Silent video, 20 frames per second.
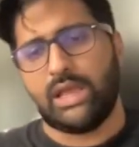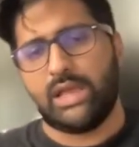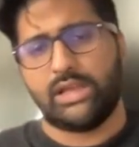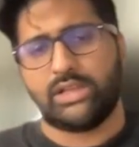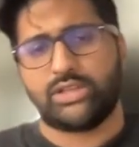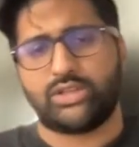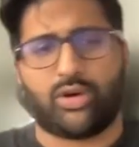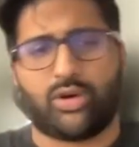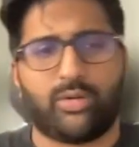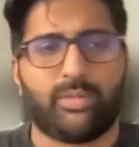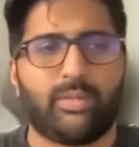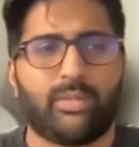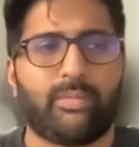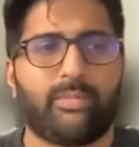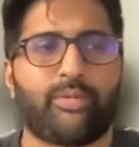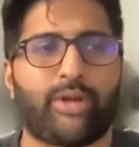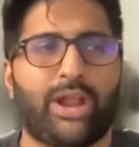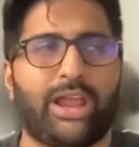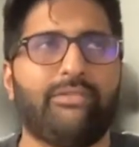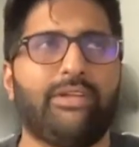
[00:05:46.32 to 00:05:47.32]
So
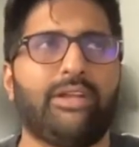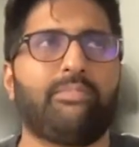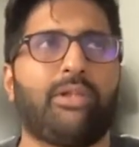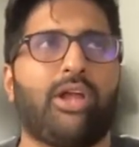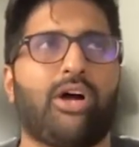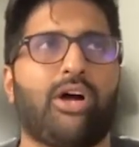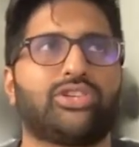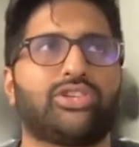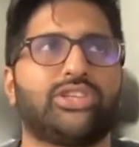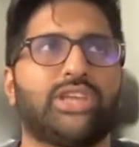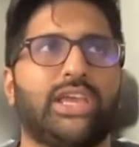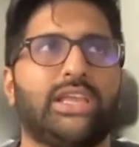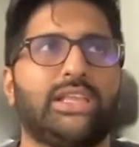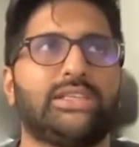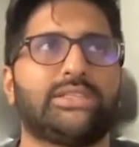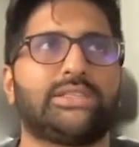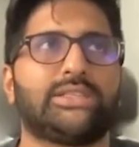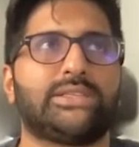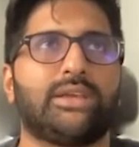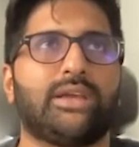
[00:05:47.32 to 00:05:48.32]
private
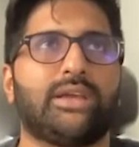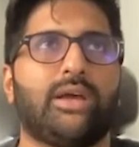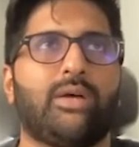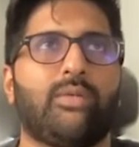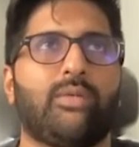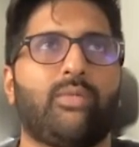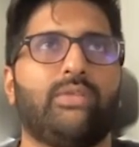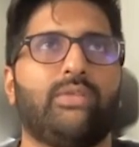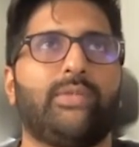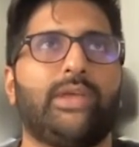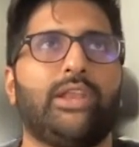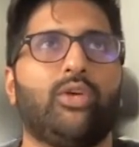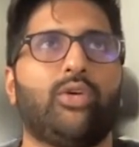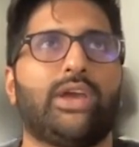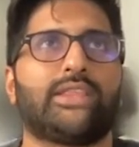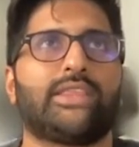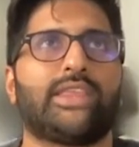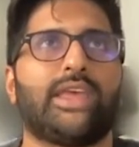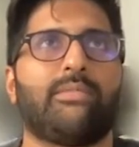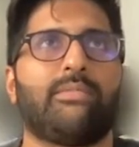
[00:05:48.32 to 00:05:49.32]
blockchains, when we look
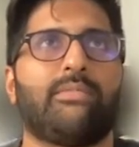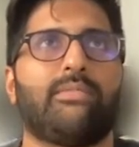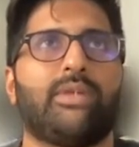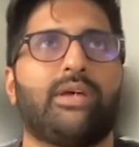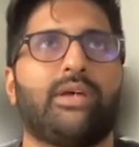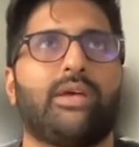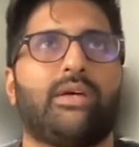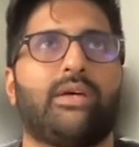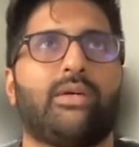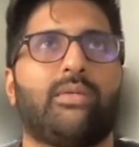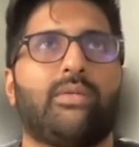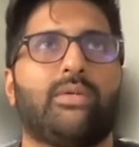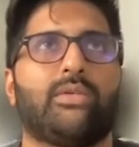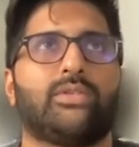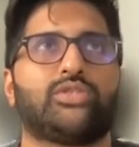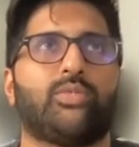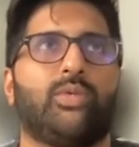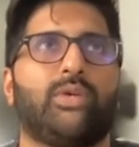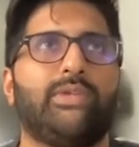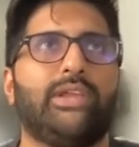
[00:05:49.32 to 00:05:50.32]
at them,
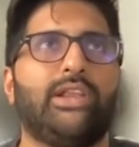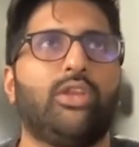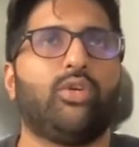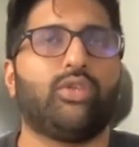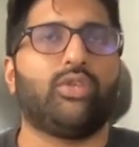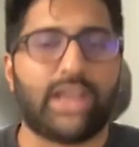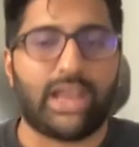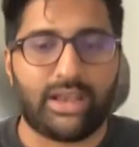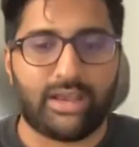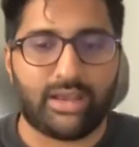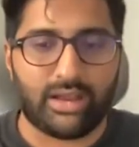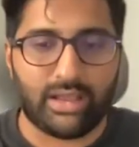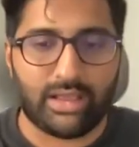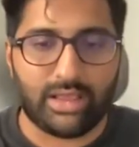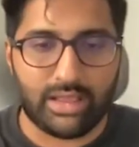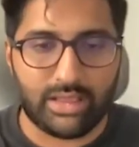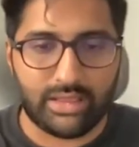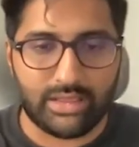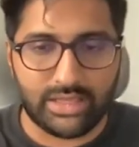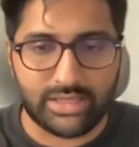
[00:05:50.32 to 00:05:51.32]
so when we looked at
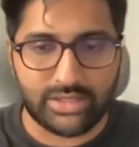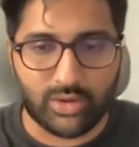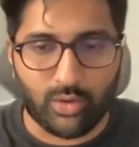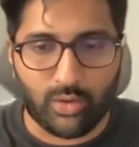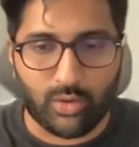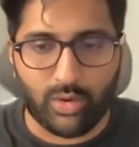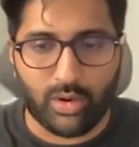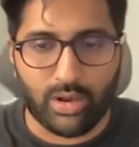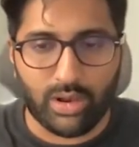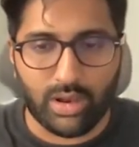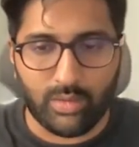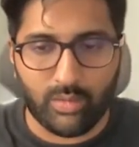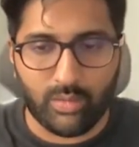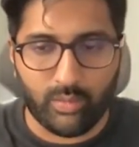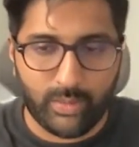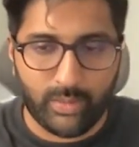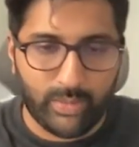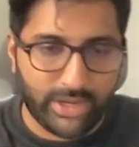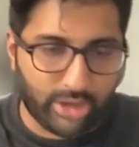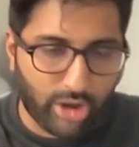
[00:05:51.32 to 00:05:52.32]
this whole,
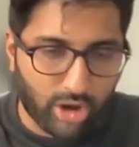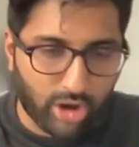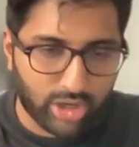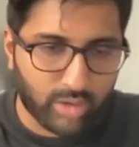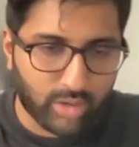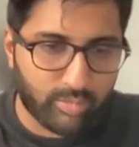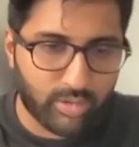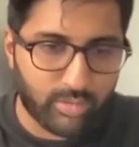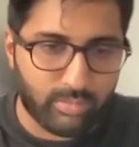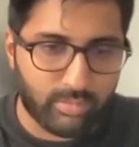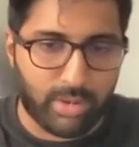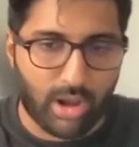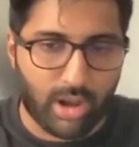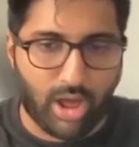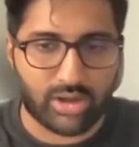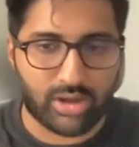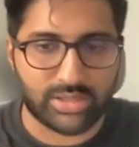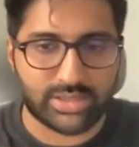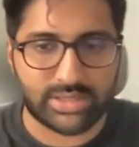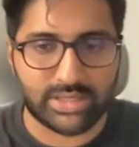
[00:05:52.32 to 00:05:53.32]
we talked about
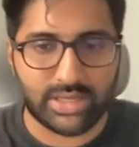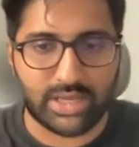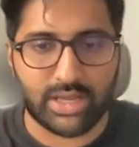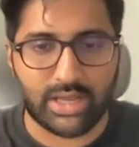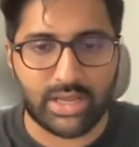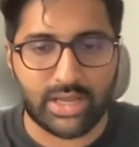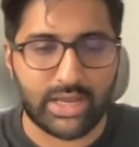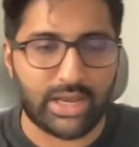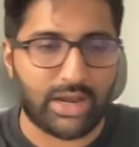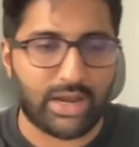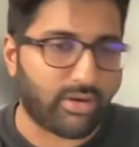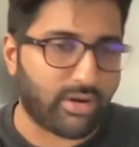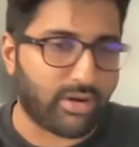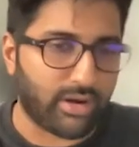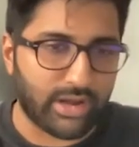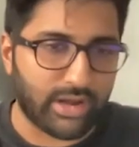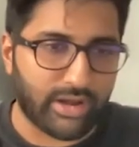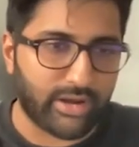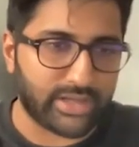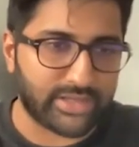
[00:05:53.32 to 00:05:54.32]
blocks in our
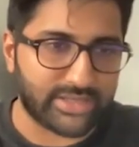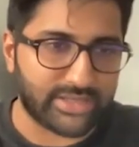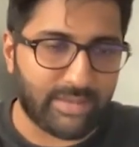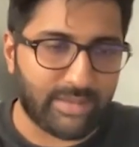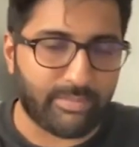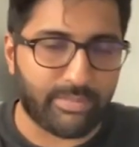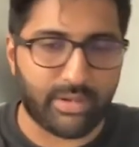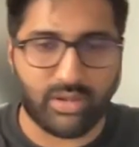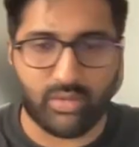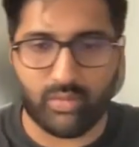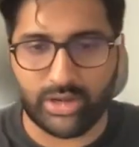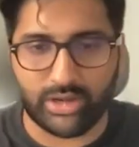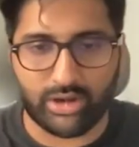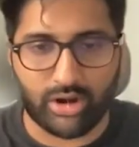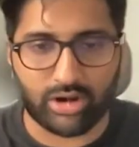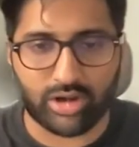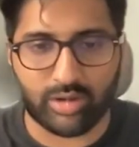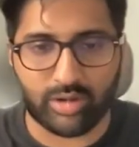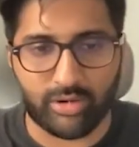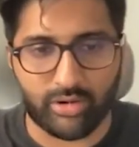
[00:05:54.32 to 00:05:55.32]
earlier example. We
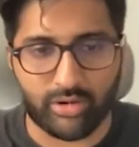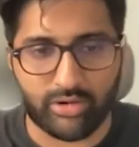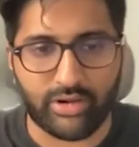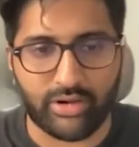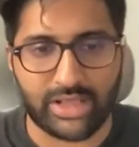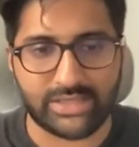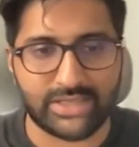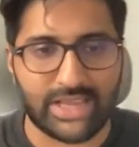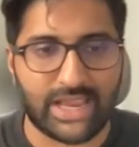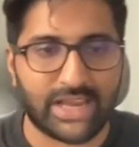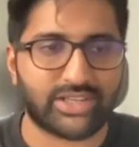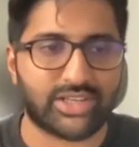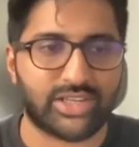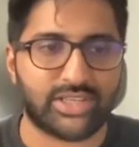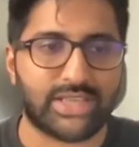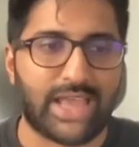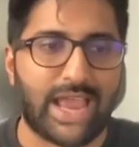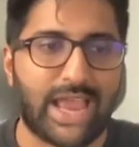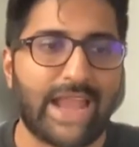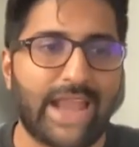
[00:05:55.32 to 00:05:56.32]
talked about transactions
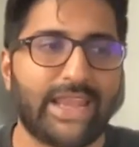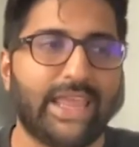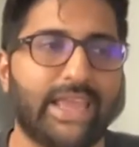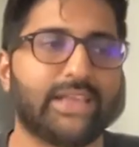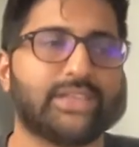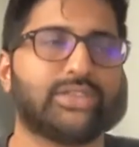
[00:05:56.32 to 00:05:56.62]
adding.